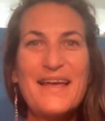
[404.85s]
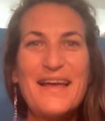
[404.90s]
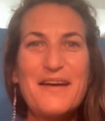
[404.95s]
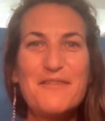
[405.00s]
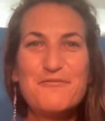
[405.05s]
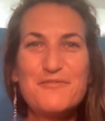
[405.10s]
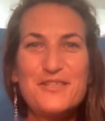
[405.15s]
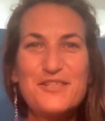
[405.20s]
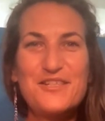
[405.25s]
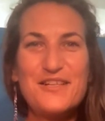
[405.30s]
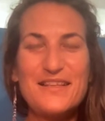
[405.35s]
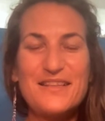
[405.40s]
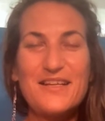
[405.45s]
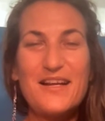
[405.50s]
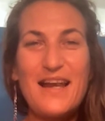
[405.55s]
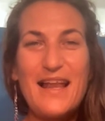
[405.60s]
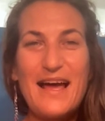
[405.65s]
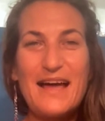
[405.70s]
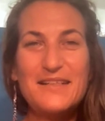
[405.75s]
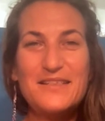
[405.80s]
which the
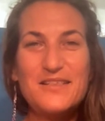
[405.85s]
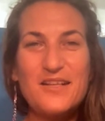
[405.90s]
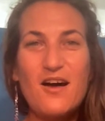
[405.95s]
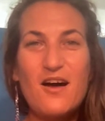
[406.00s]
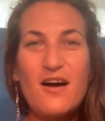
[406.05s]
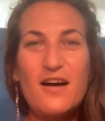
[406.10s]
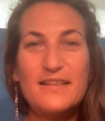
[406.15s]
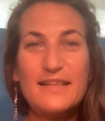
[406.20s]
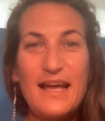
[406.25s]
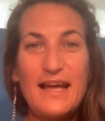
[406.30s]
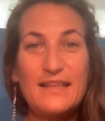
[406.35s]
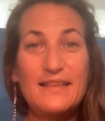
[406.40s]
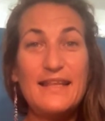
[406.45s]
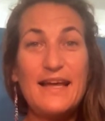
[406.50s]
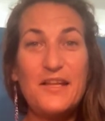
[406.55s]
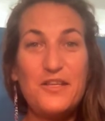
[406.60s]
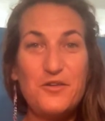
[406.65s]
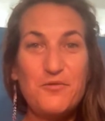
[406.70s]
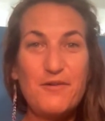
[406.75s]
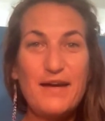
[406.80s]
light's on, and
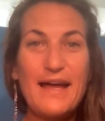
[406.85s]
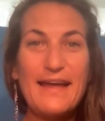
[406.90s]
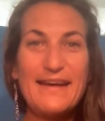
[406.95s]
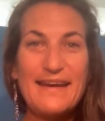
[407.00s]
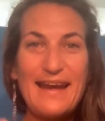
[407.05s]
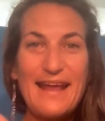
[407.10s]
then you can